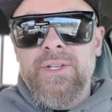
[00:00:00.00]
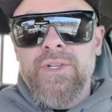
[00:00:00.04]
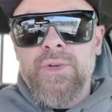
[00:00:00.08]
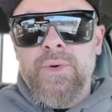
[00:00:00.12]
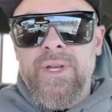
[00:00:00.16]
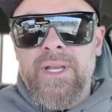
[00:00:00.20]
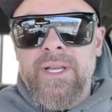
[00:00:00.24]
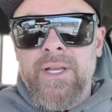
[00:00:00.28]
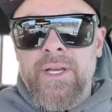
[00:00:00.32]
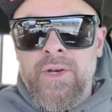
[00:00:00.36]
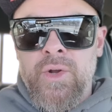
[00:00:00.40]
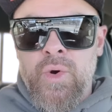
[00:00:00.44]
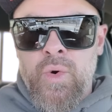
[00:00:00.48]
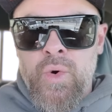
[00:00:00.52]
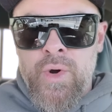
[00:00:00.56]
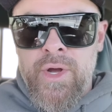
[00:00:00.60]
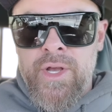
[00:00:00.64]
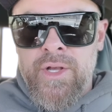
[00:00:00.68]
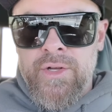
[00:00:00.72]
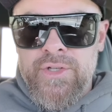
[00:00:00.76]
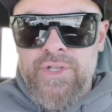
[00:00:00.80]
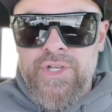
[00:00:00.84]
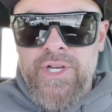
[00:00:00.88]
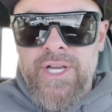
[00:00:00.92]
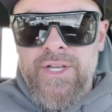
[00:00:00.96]
doing an
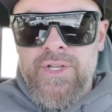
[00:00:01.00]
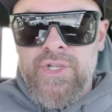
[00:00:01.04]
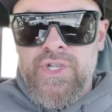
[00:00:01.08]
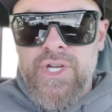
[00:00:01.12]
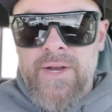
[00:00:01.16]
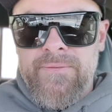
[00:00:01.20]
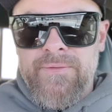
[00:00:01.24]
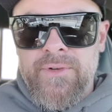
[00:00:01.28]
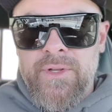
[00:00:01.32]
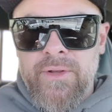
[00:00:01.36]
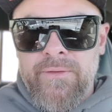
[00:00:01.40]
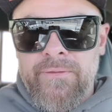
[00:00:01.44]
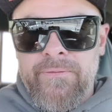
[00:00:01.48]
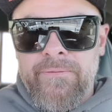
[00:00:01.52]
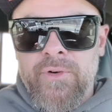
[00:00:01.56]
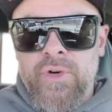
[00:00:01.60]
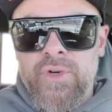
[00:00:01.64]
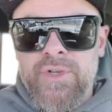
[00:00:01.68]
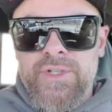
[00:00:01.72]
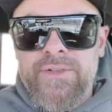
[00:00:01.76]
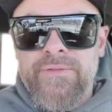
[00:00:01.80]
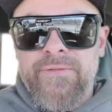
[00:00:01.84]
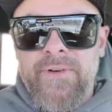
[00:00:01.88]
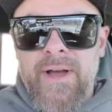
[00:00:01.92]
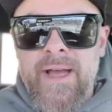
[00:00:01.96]
oil change after the
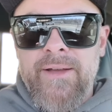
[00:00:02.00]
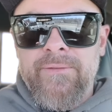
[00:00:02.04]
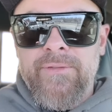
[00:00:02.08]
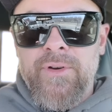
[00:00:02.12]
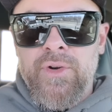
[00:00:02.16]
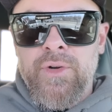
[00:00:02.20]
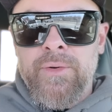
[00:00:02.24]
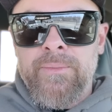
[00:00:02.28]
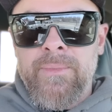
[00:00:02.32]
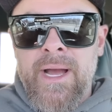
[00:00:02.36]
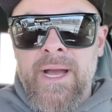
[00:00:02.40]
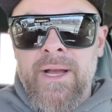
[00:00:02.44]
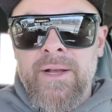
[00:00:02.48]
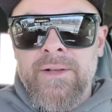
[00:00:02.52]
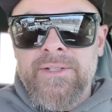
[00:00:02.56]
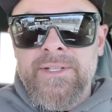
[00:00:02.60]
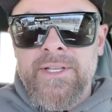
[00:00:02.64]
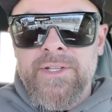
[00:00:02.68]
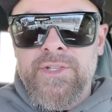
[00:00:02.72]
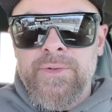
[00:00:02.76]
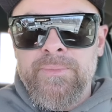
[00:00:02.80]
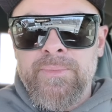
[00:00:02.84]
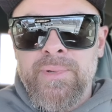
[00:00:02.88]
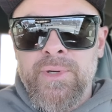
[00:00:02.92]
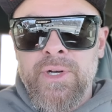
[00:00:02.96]
first 500 miles
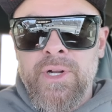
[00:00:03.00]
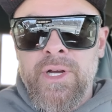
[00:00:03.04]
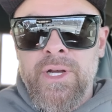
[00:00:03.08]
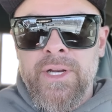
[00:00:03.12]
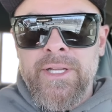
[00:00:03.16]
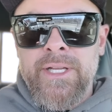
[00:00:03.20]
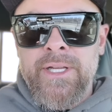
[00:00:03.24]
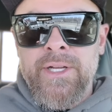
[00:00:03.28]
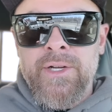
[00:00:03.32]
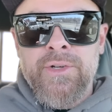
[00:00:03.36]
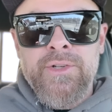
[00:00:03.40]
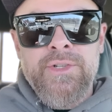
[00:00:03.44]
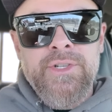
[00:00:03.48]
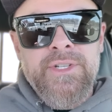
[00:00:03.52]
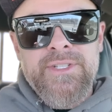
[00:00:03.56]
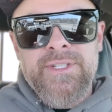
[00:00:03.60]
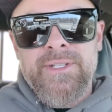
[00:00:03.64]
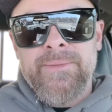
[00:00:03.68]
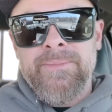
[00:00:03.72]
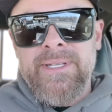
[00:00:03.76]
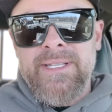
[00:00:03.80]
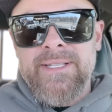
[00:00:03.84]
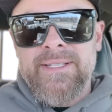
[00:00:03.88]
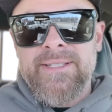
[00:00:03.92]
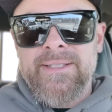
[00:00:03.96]
that you put on here, just to
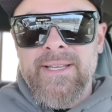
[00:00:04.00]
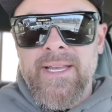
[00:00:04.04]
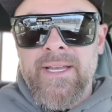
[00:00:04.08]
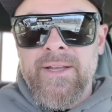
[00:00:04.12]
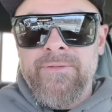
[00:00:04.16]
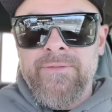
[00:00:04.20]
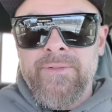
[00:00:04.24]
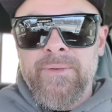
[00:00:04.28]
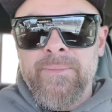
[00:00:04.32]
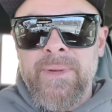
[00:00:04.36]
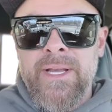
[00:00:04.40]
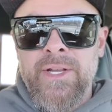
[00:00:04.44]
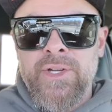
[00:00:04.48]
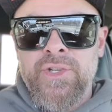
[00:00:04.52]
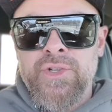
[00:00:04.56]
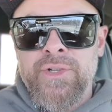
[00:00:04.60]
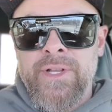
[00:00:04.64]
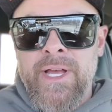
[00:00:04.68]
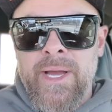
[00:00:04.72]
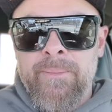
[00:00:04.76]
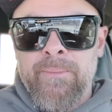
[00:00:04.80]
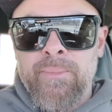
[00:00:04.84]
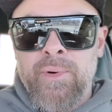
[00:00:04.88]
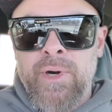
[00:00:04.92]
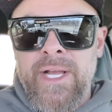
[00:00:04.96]
be safe and make sure
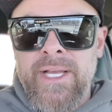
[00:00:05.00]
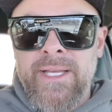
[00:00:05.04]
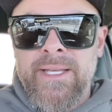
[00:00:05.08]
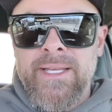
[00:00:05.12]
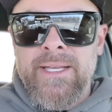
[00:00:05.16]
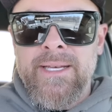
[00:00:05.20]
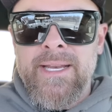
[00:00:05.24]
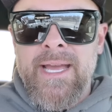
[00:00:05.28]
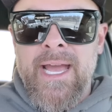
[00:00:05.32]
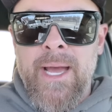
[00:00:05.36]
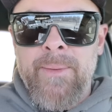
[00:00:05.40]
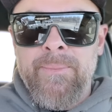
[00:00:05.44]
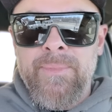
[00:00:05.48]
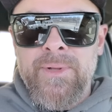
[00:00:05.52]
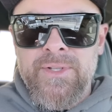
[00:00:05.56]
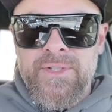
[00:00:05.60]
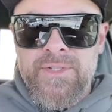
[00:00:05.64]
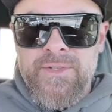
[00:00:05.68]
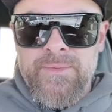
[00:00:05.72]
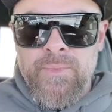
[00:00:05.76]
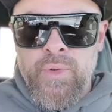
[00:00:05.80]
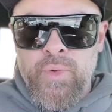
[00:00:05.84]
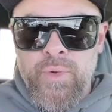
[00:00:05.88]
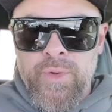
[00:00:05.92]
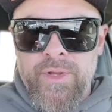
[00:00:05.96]
that break-in happens
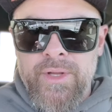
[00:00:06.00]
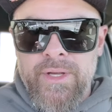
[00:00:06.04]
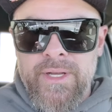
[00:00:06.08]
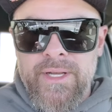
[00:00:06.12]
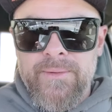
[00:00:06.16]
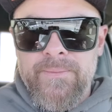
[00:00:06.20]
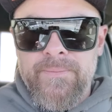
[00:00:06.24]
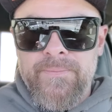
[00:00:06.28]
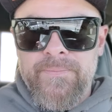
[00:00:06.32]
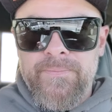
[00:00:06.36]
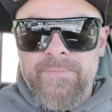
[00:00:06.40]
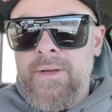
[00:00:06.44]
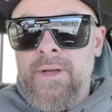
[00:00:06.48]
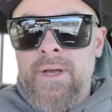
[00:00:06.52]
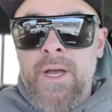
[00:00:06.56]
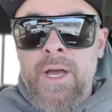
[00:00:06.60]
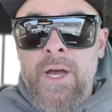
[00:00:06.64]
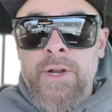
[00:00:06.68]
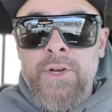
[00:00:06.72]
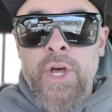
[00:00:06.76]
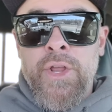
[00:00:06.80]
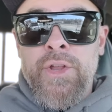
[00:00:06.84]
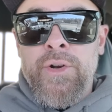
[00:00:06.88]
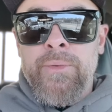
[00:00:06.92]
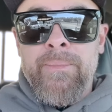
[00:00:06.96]
smoothly.
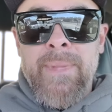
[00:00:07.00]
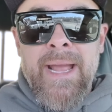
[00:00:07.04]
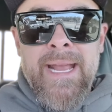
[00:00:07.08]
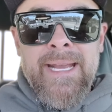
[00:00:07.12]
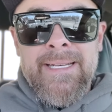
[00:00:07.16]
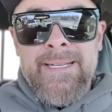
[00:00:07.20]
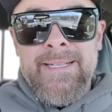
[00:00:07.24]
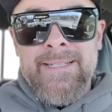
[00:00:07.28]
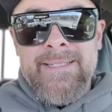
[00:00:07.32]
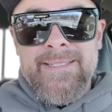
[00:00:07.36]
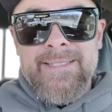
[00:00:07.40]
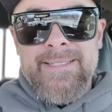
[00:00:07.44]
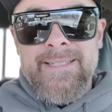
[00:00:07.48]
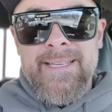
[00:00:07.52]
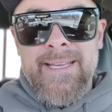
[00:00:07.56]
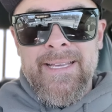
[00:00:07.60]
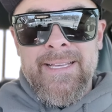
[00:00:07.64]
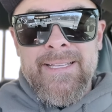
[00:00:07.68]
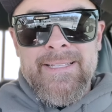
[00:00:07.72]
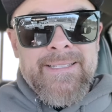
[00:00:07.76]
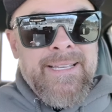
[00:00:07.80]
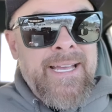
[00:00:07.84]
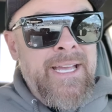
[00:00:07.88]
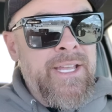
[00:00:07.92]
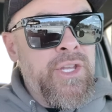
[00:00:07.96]
Another maintenance thing
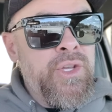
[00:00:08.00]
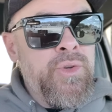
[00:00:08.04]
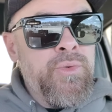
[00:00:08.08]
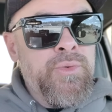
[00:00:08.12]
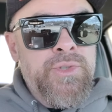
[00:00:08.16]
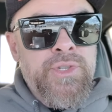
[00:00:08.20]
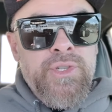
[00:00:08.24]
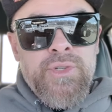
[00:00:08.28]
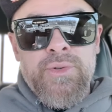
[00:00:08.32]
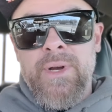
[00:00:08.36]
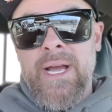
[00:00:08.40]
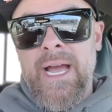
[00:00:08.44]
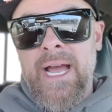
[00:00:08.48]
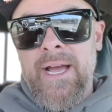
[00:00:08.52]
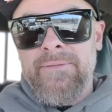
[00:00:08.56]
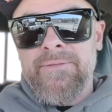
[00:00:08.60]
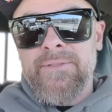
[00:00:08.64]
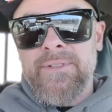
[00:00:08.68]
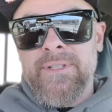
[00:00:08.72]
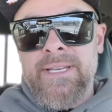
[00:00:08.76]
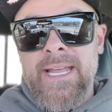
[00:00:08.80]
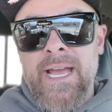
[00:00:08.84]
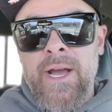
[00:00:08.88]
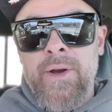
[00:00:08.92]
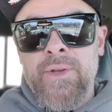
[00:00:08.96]
is that you do have
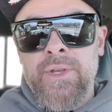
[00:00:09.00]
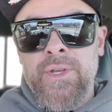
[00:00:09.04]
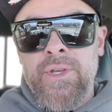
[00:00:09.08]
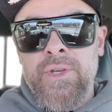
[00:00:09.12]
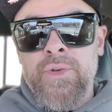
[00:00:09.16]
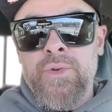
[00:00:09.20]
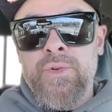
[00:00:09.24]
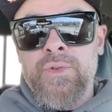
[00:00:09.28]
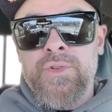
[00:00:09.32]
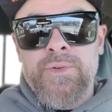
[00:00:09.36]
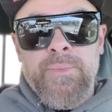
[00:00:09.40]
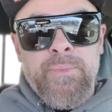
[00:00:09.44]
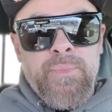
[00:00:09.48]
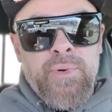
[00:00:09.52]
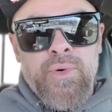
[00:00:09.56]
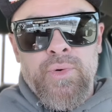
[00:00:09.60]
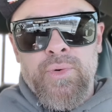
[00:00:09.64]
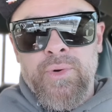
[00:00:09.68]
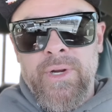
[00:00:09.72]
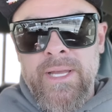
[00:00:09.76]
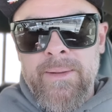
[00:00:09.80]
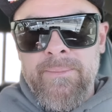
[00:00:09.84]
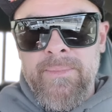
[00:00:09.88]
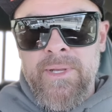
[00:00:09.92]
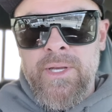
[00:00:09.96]
to now use
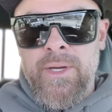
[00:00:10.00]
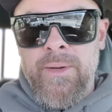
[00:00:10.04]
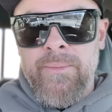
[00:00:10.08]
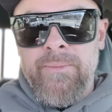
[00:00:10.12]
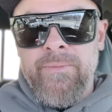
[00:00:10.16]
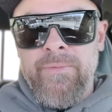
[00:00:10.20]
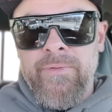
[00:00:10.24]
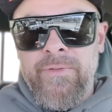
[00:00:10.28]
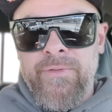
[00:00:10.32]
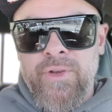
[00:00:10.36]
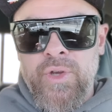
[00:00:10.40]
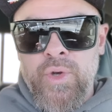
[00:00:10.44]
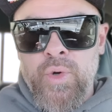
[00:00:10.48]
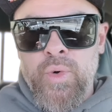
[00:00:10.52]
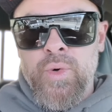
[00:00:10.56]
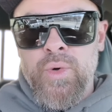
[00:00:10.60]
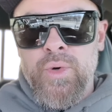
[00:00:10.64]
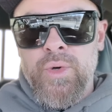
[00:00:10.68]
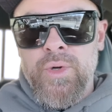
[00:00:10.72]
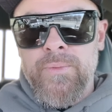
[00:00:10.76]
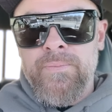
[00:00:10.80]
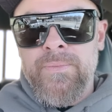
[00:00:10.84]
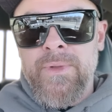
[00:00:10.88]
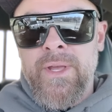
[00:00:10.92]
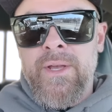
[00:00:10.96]
premium
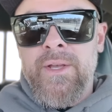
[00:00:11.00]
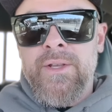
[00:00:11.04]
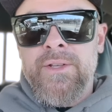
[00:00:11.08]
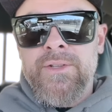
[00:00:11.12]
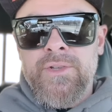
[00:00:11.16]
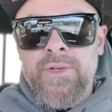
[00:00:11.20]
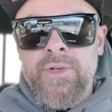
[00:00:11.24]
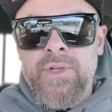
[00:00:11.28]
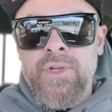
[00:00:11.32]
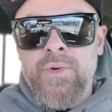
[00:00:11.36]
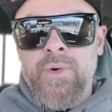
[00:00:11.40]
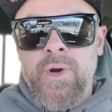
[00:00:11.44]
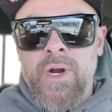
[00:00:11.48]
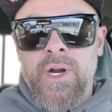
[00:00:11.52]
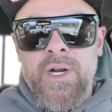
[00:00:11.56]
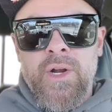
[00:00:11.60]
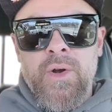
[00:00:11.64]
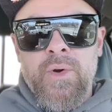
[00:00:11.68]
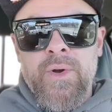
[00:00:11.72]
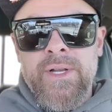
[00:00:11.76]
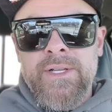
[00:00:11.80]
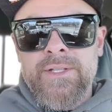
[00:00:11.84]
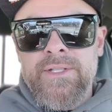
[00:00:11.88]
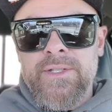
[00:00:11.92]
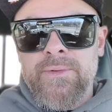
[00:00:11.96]
fuel. So you are
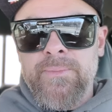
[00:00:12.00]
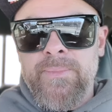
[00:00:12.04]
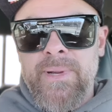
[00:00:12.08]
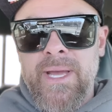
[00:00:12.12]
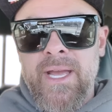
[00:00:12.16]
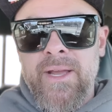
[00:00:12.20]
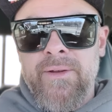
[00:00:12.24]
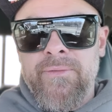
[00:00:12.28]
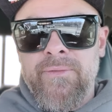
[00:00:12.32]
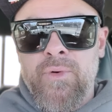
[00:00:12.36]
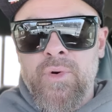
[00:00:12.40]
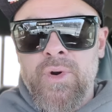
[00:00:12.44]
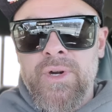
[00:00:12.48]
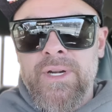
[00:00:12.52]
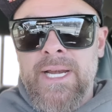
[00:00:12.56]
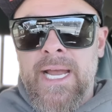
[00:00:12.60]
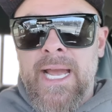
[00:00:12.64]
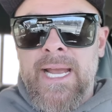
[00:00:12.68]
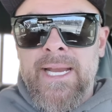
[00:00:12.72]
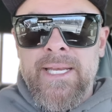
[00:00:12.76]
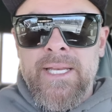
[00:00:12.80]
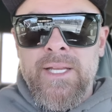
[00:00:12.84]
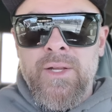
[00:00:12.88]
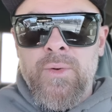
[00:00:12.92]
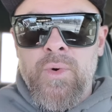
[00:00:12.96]
going to pay for
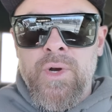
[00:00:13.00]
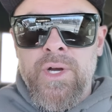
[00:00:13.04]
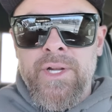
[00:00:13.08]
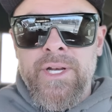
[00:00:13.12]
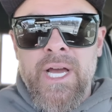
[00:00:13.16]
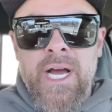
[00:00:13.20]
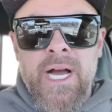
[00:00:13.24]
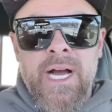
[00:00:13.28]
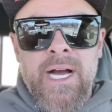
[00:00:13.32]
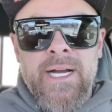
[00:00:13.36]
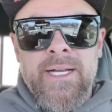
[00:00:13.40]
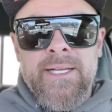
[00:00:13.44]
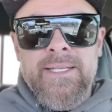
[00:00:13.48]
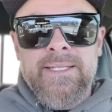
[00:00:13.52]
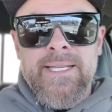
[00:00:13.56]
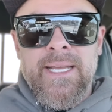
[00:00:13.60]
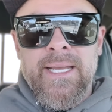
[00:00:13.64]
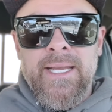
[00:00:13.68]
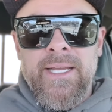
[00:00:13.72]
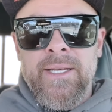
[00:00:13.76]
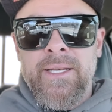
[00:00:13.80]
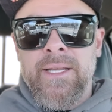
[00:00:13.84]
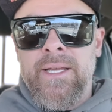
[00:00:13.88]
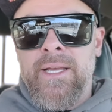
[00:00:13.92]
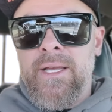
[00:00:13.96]
91
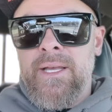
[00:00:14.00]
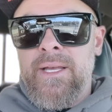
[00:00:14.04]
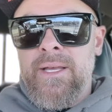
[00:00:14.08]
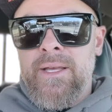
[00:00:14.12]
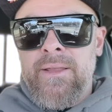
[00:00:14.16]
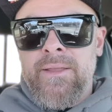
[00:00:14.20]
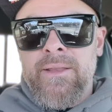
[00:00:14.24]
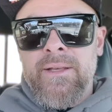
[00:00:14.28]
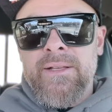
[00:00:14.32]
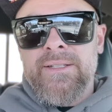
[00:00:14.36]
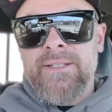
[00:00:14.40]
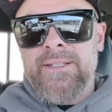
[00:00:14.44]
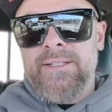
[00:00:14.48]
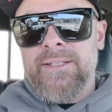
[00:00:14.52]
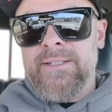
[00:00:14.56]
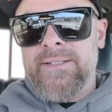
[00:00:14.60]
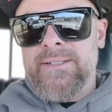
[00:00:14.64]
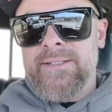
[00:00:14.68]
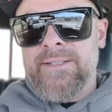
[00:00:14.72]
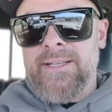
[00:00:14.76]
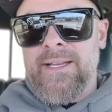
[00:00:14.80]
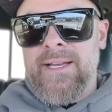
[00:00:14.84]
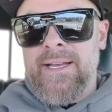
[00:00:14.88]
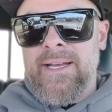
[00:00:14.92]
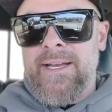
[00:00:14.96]
octane. This
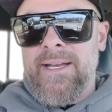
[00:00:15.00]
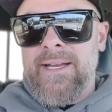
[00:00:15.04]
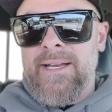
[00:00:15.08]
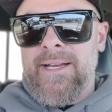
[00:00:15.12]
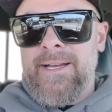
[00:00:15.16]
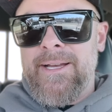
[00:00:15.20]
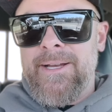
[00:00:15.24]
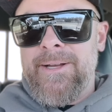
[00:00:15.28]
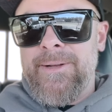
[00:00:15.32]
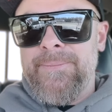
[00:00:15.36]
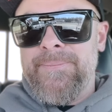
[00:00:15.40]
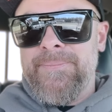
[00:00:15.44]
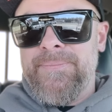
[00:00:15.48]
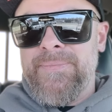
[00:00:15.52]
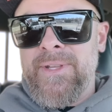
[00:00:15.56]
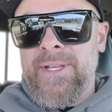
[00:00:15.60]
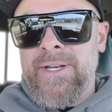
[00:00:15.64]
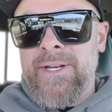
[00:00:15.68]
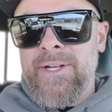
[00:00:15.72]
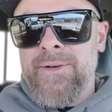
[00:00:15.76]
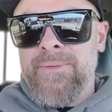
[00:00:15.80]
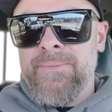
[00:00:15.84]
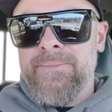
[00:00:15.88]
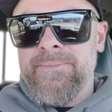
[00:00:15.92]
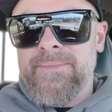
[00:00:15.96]
is, you
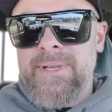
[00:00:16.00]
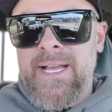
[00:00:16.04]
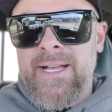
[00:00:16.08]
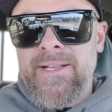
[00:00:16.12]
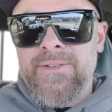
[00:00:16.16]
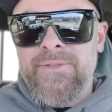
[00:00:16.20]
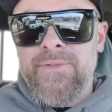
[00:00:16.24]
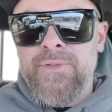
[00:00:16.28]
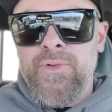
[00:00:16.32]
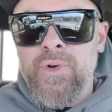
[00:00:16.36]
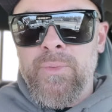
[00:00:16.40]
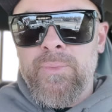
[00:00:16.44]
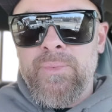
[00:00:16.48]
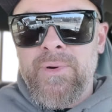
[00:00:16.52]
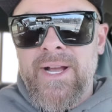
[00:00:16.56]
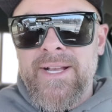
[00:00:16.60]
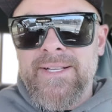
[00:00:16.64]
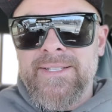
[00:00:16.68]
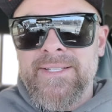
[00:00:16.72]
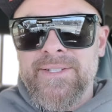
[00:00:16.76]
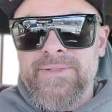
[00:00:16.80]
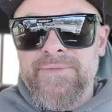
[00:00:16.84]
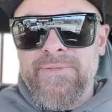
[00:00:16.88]
know, as fuel prices